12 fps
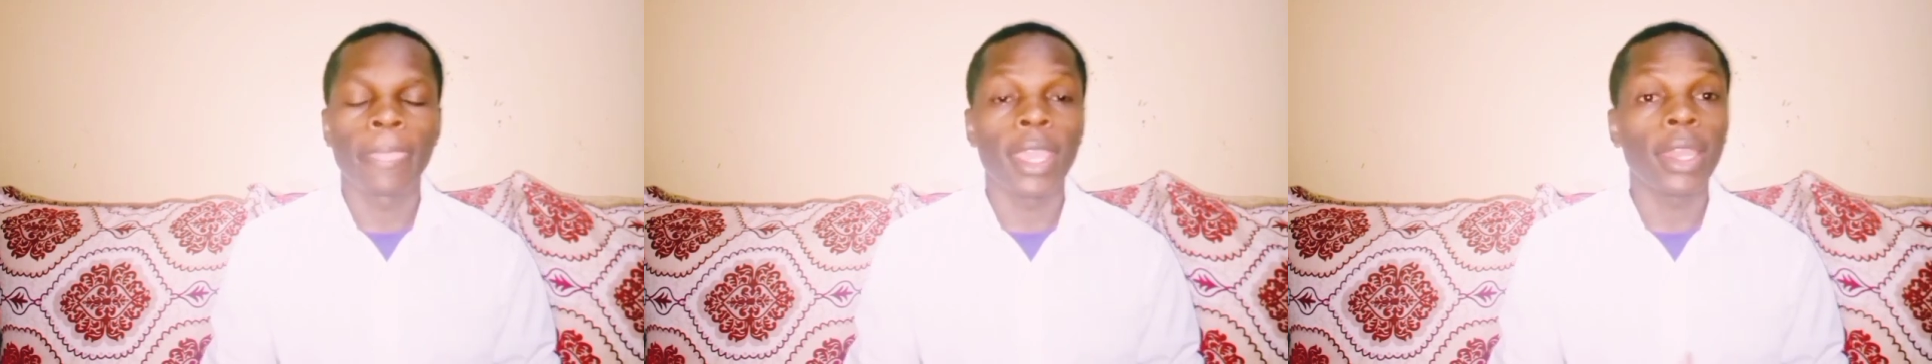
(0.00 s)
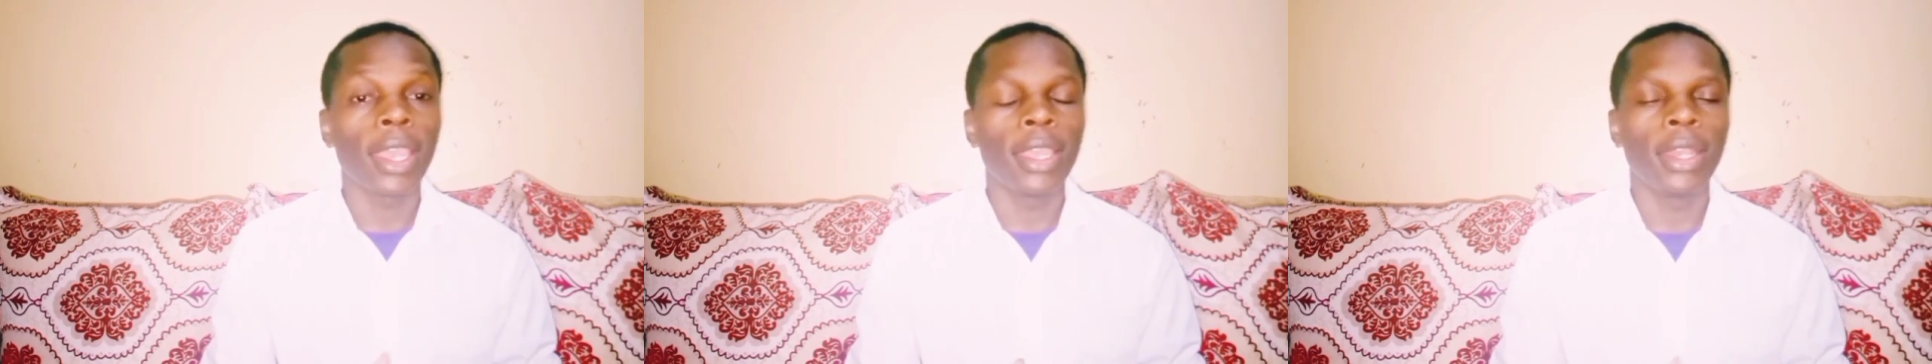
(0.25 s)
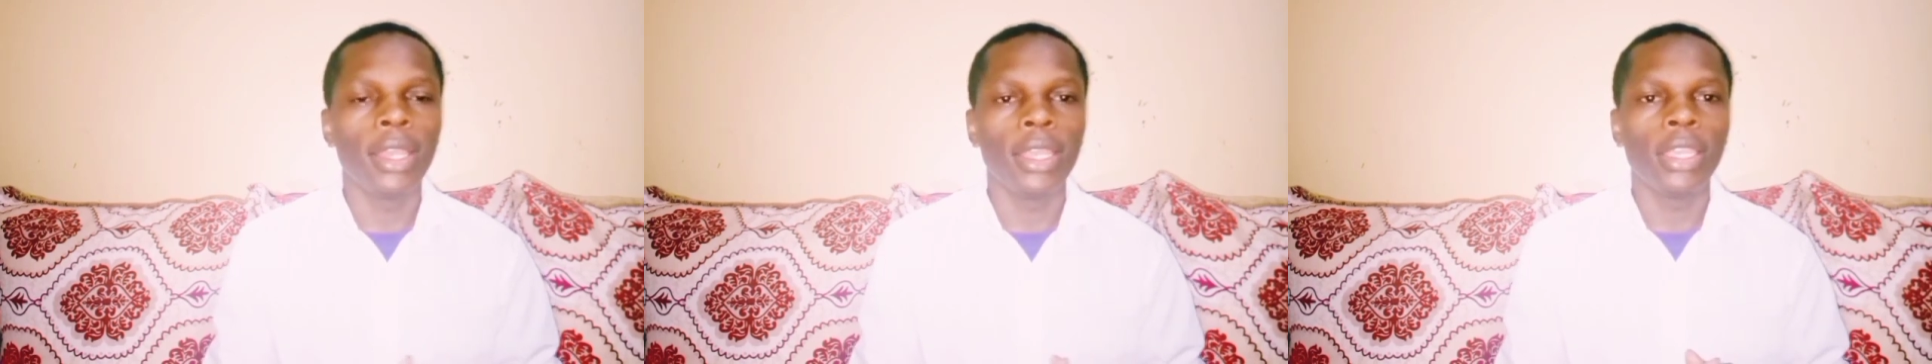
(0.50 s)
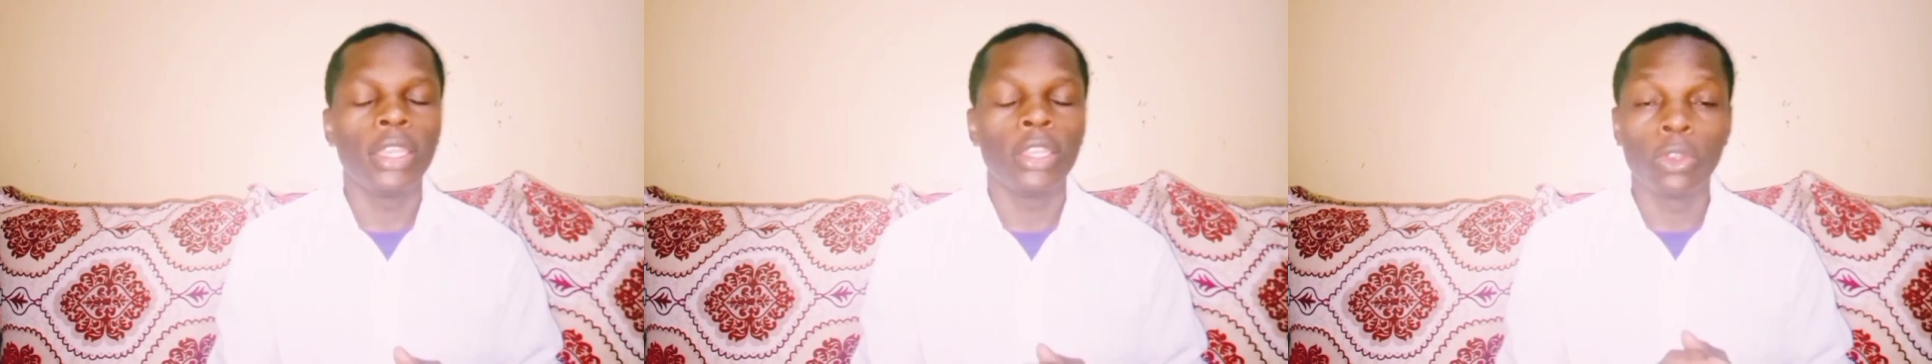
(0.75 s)
and I
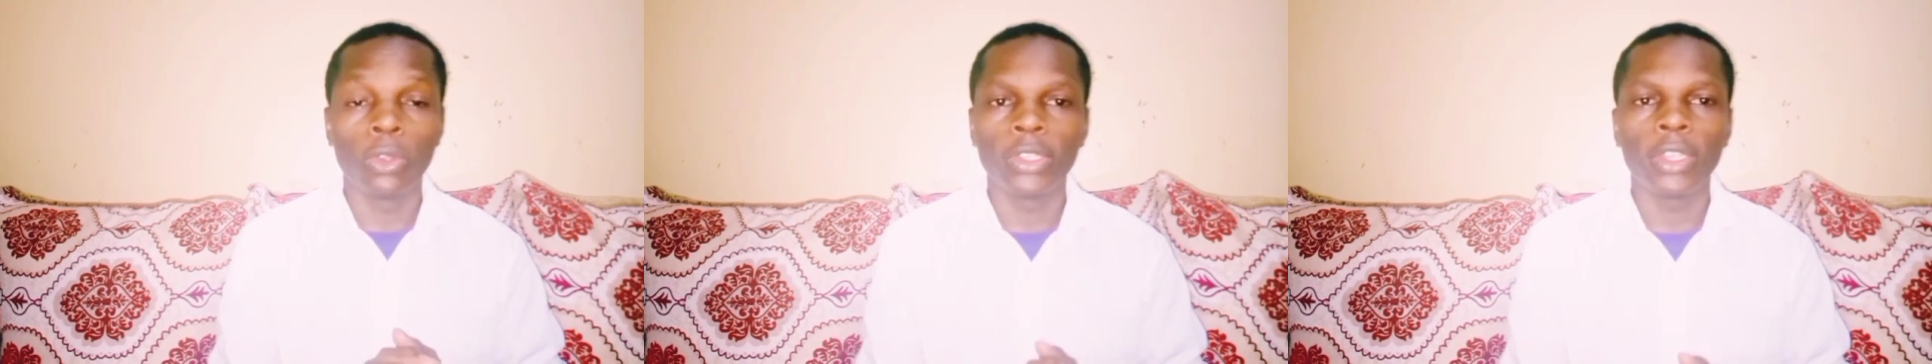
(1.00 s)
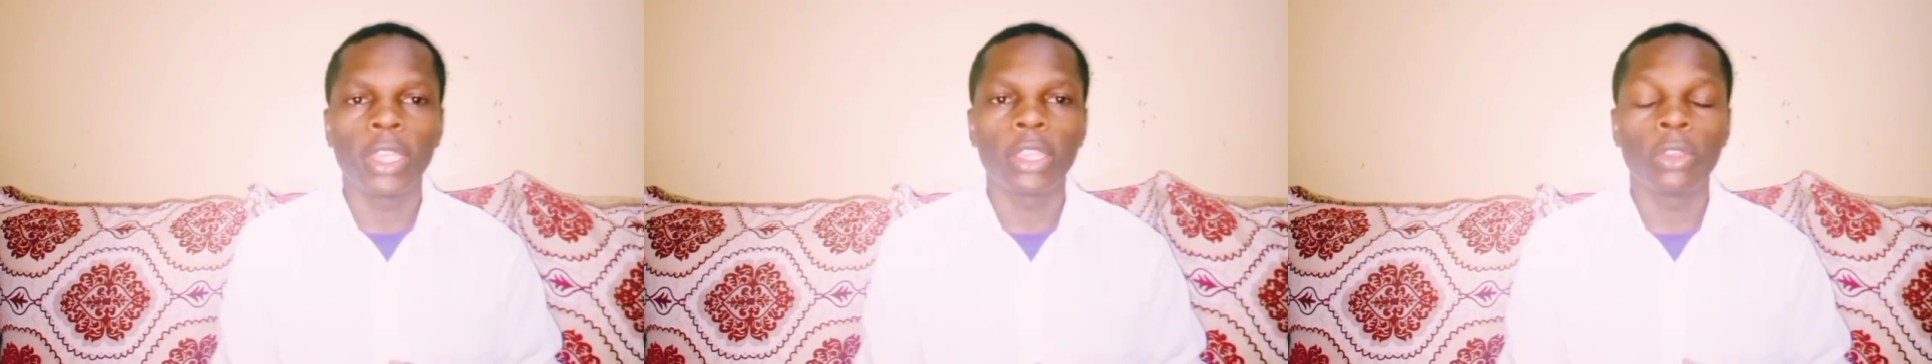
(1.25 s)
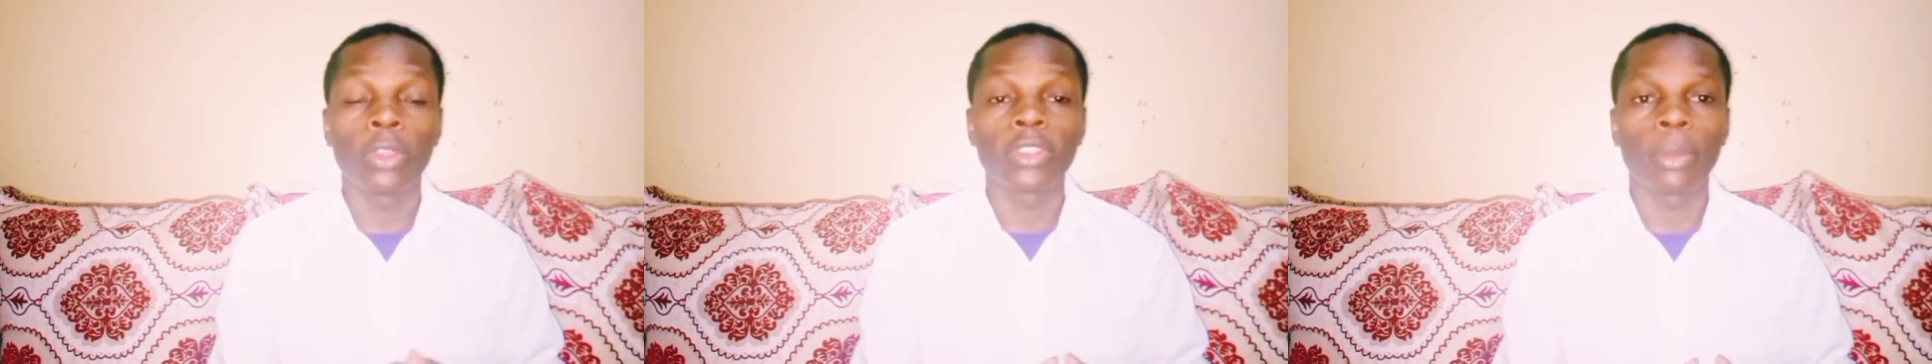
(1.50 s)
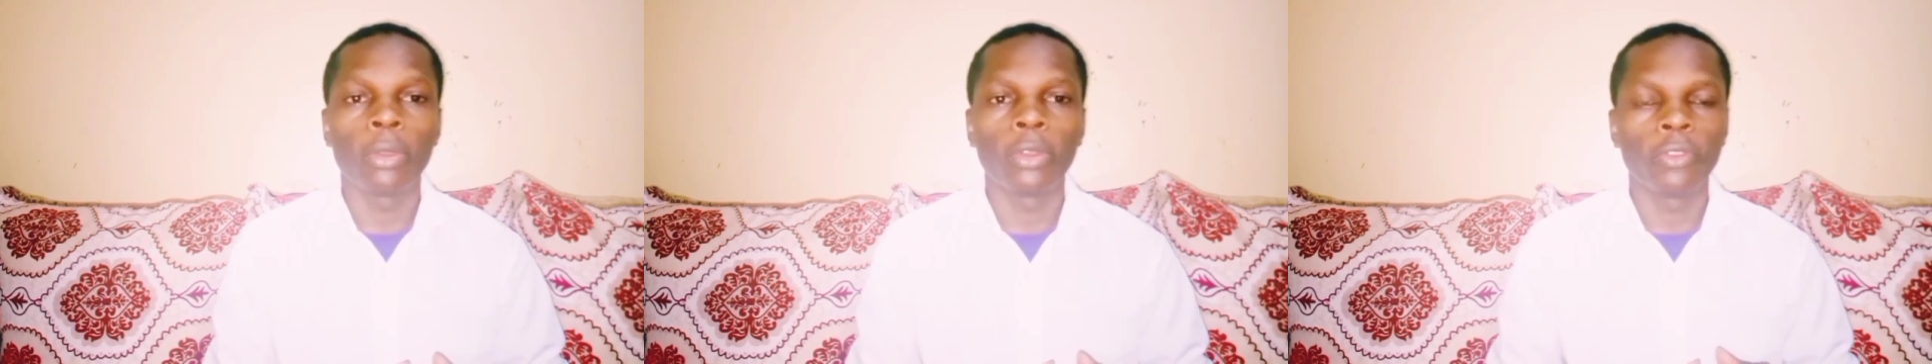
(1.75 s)
really don't take your
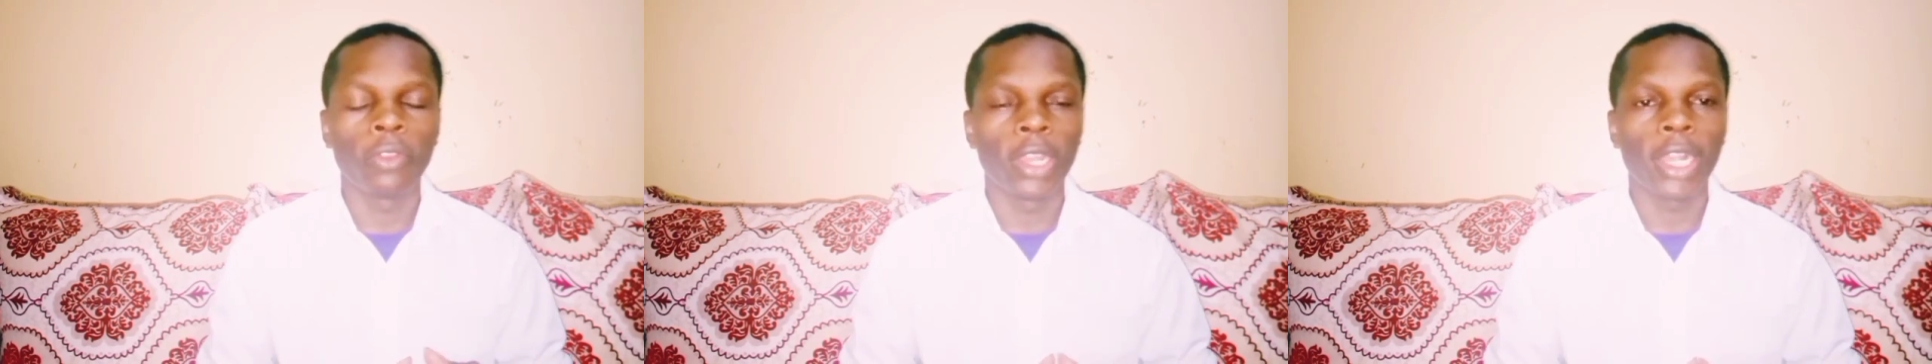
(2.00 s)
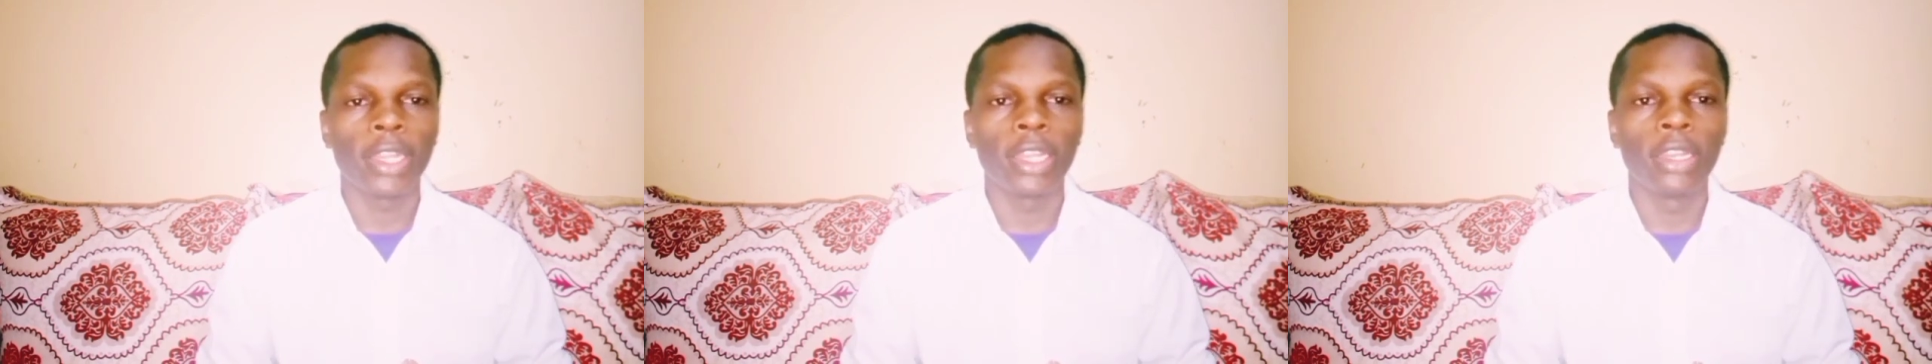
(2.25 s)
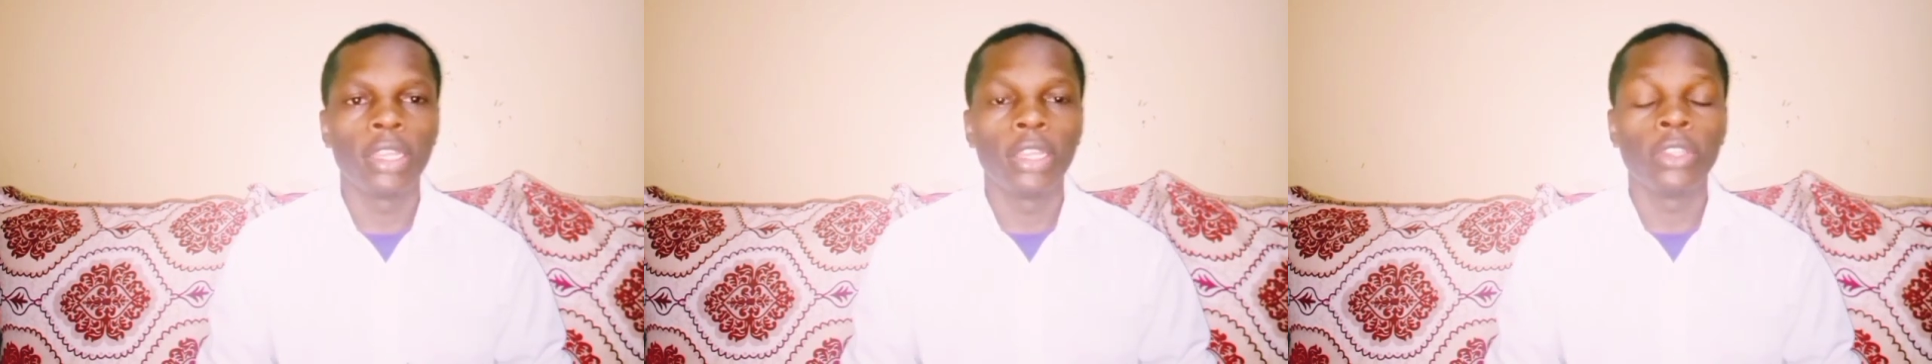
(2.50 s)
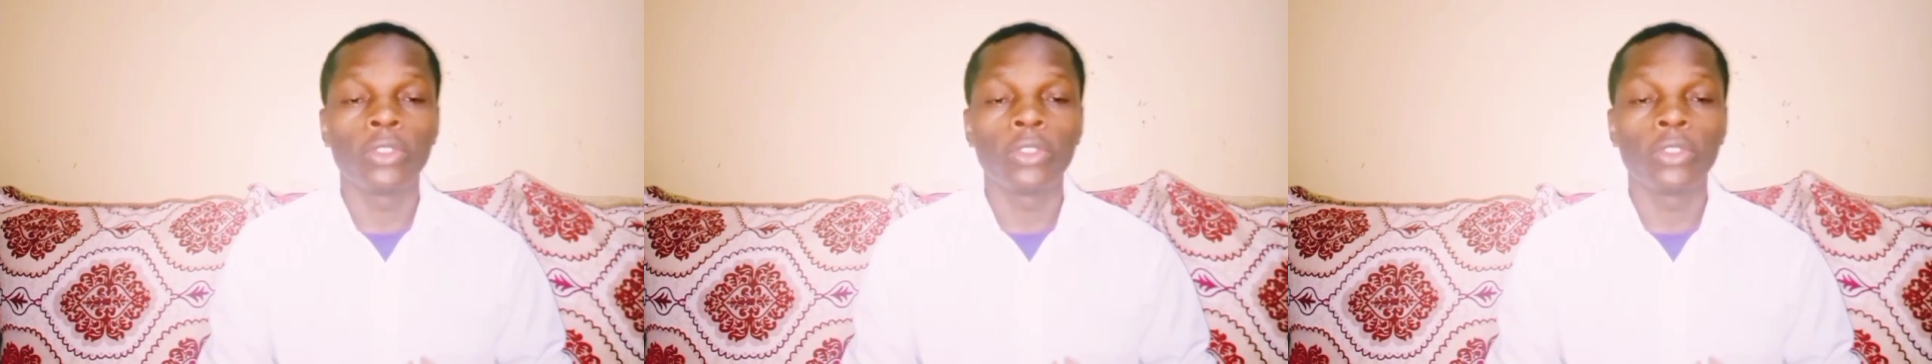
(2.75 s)
support for granted.